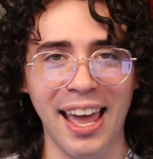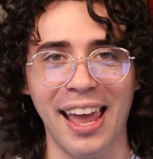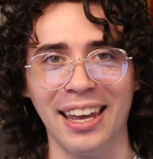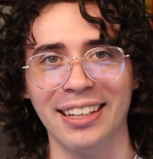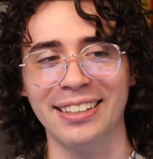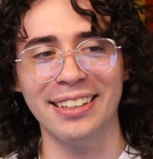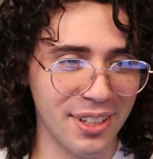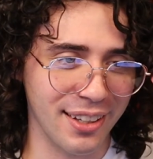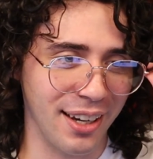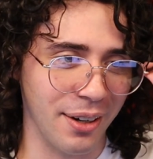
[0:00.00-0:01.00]
And,
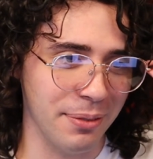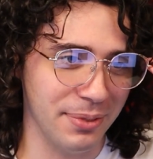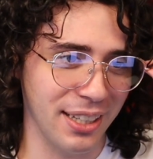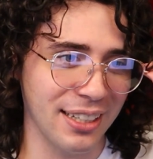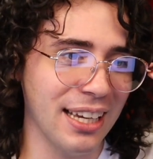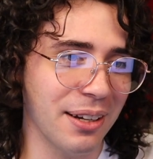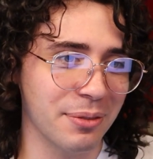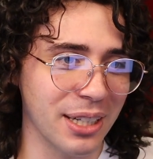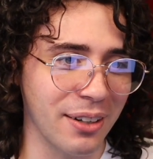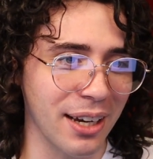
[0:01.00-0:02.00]
you know, I'm like, oh, you know,